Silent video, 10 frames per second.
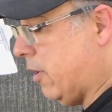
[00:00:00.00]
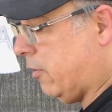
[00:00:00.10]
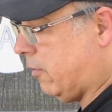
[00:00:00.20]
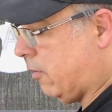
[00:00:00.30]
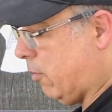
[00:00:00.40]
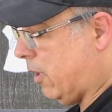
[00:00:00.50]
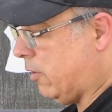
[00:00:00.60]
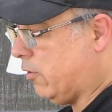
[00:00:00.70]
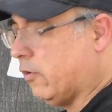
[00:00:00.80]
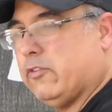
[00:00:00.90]
this so we
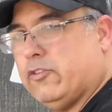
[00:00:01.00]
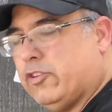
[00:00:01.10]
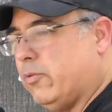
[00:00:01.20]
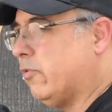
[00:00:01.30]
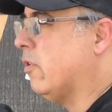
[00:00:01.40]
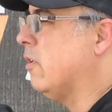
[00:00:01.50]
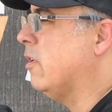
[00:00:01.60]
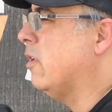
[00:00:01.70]
can just shoot